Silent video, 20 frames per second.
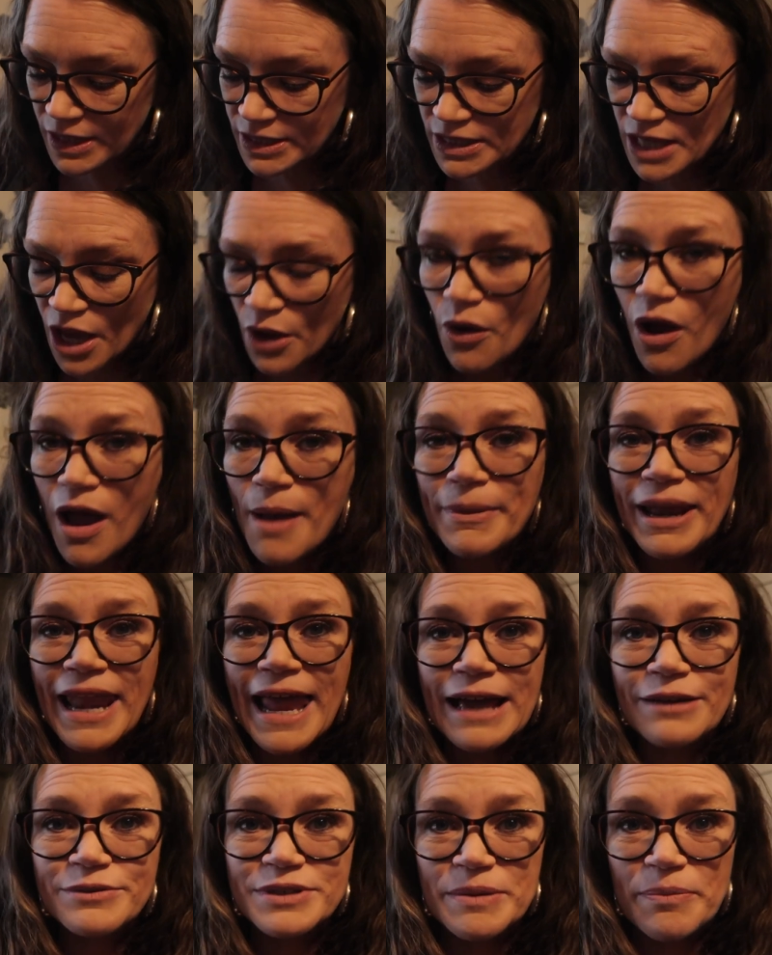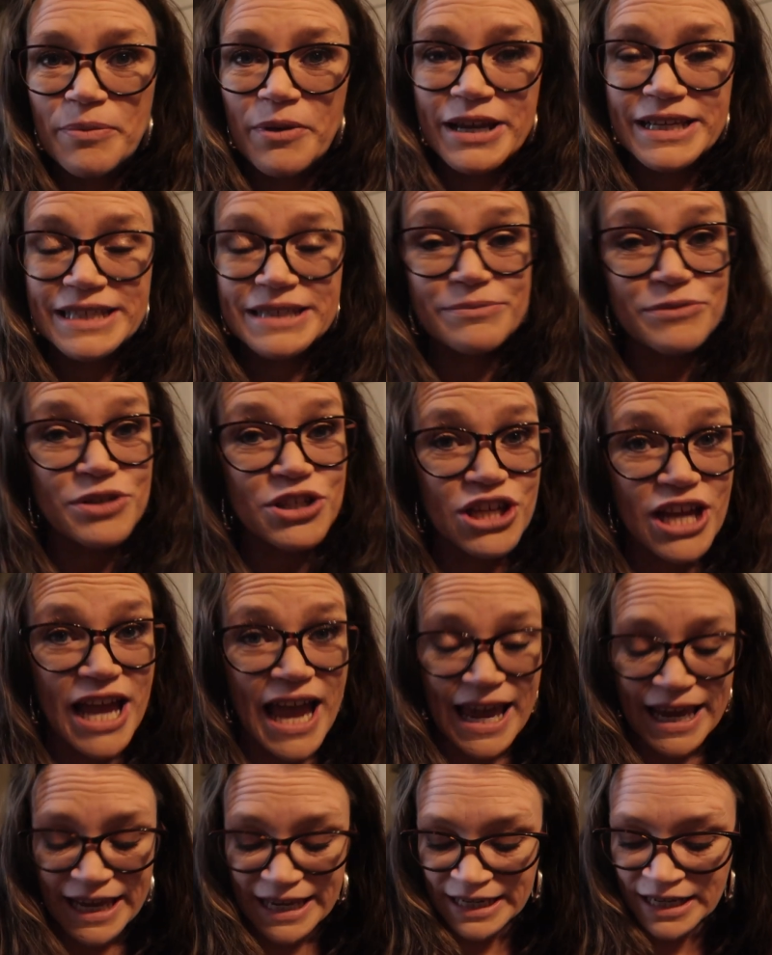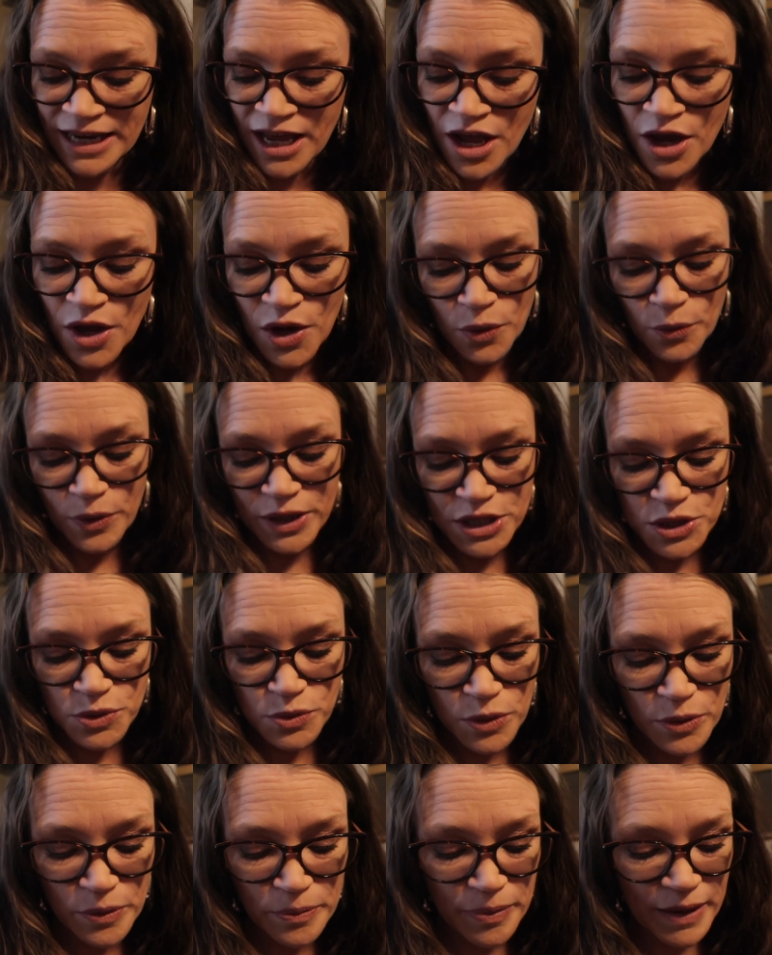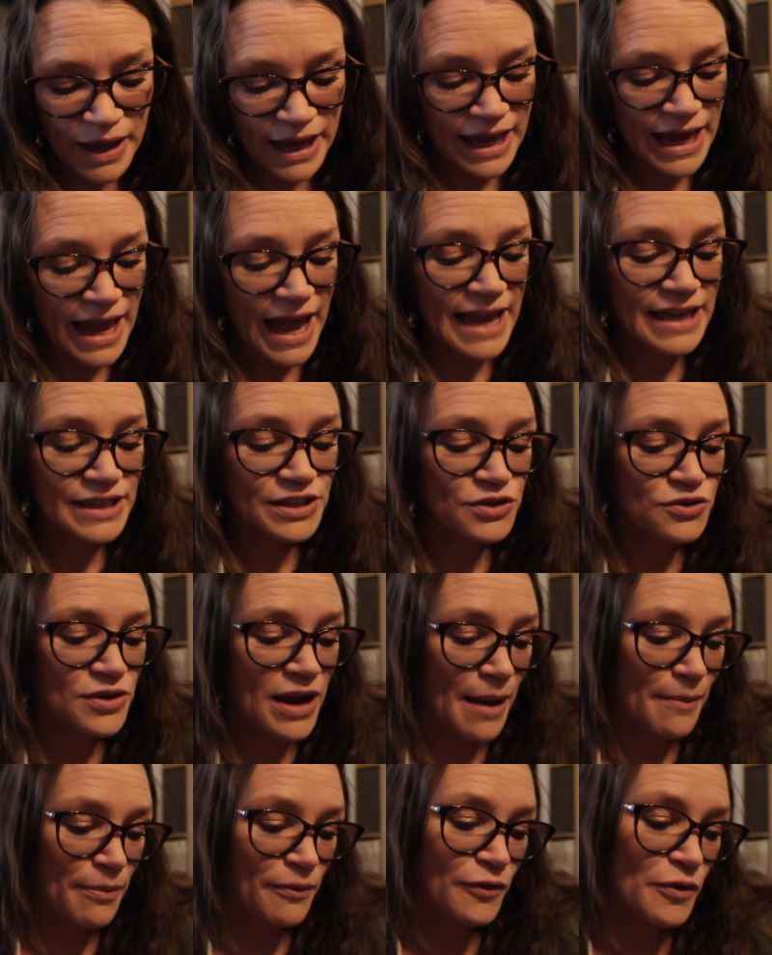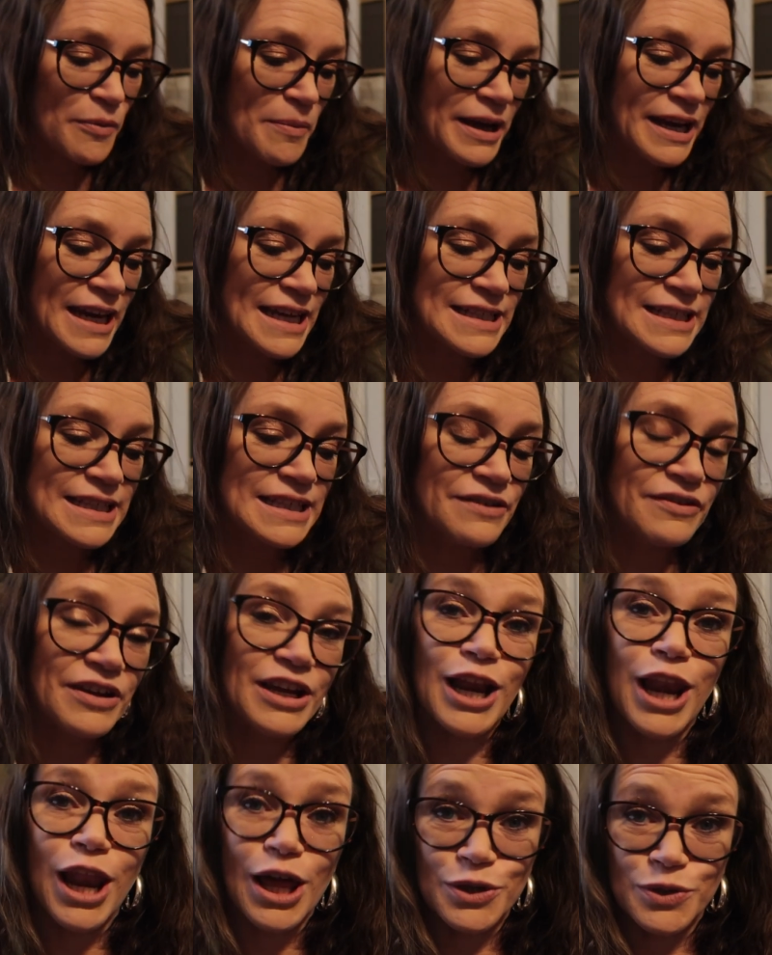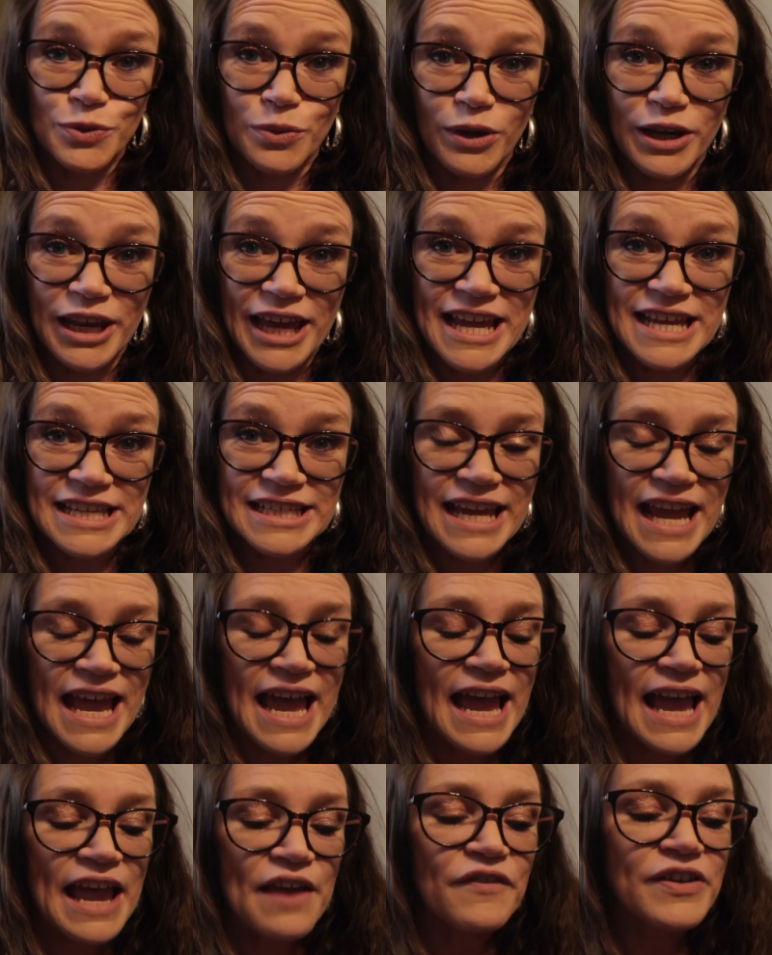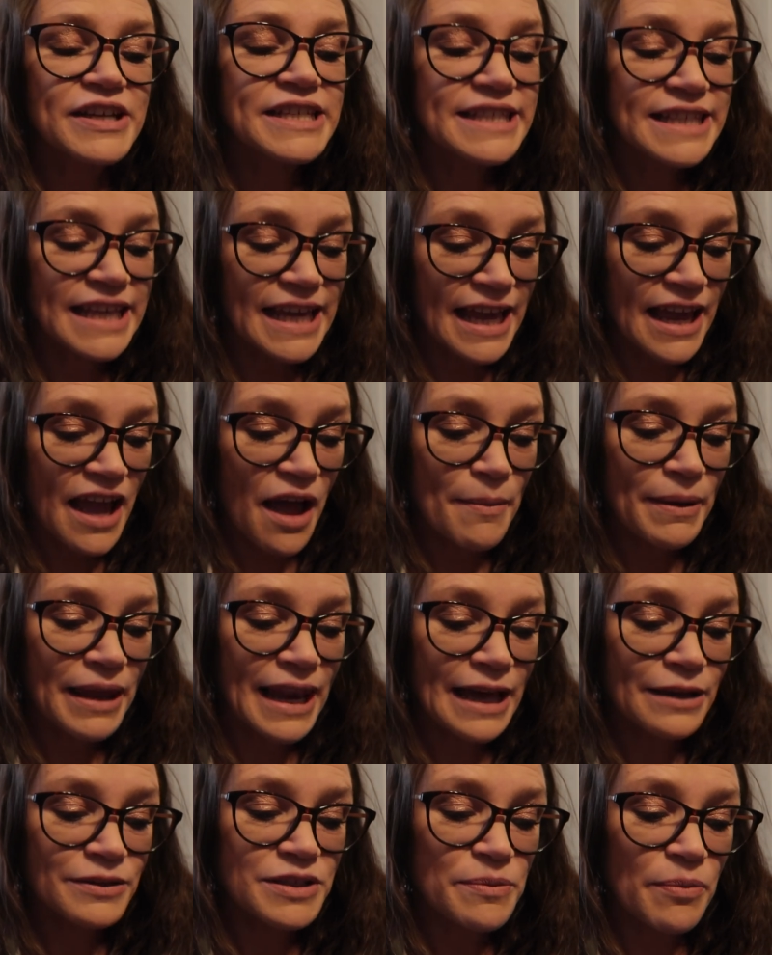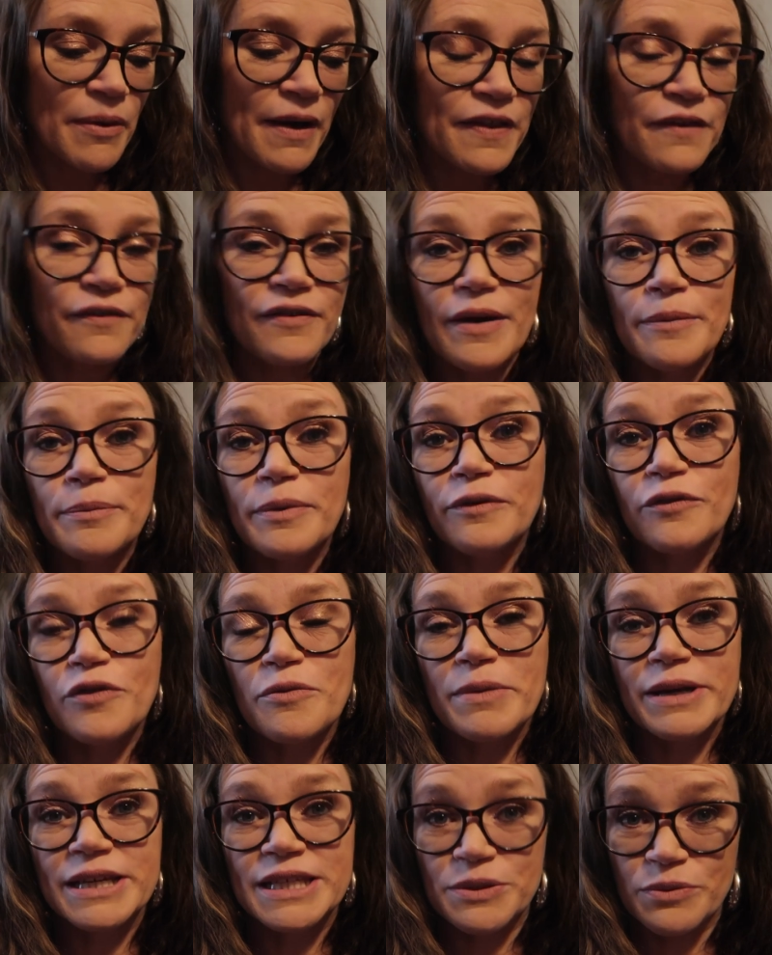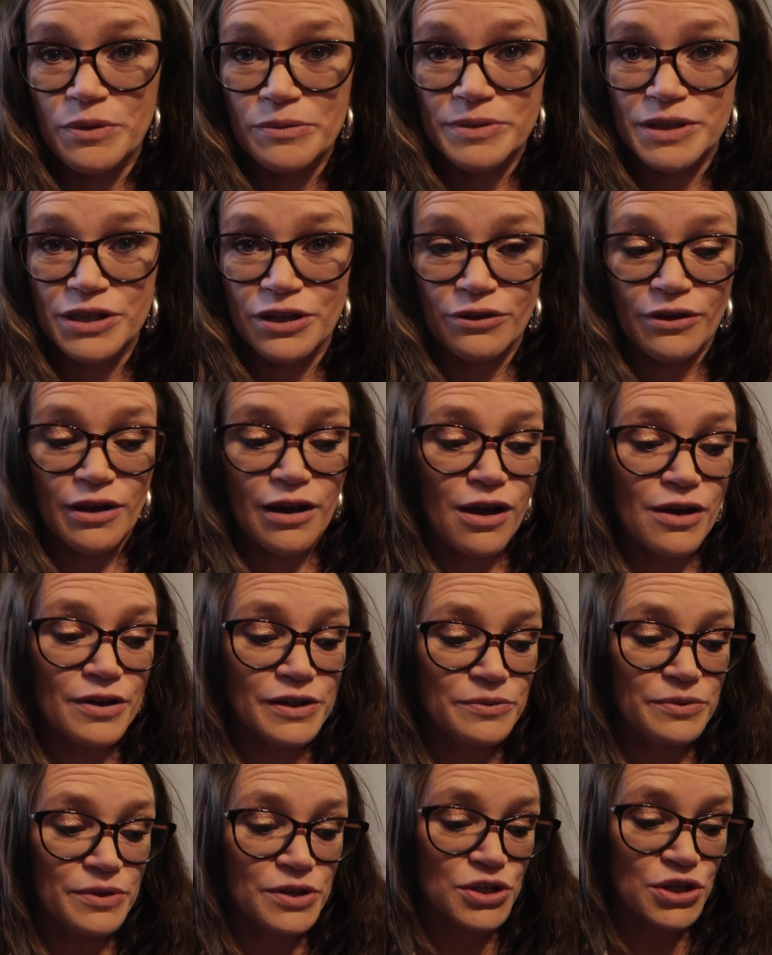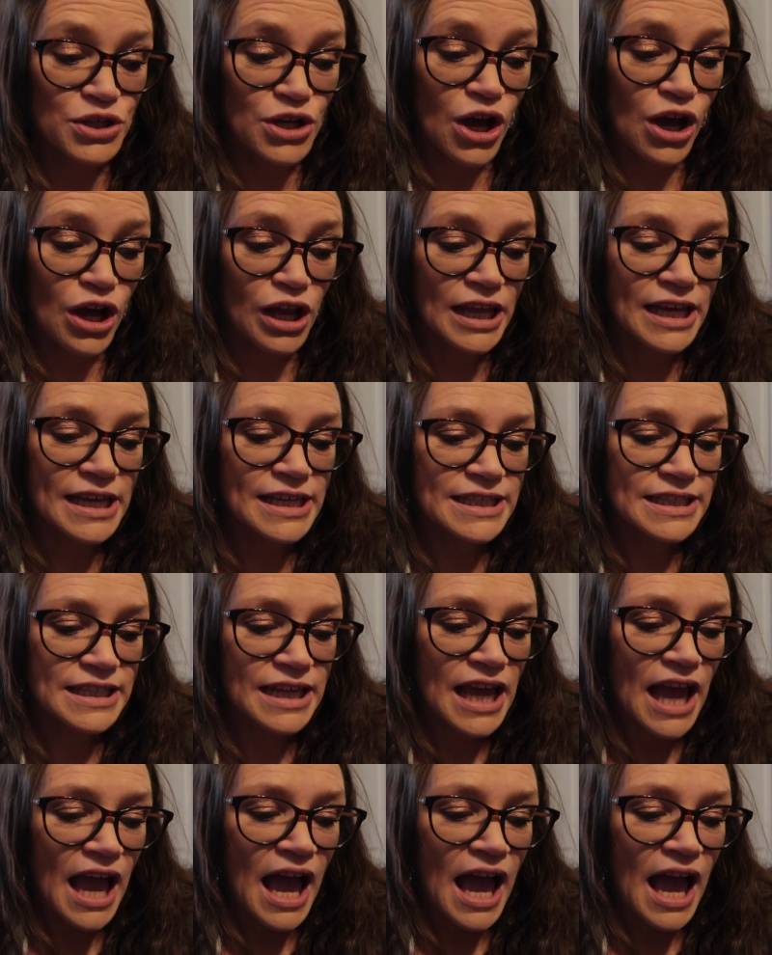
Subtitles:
So I'm allowed to buy some chain, which will be a strap for my necessary clutch wallet. If I see it, I'm allowed to buy the fabric for my swimsuit class with Charlotte.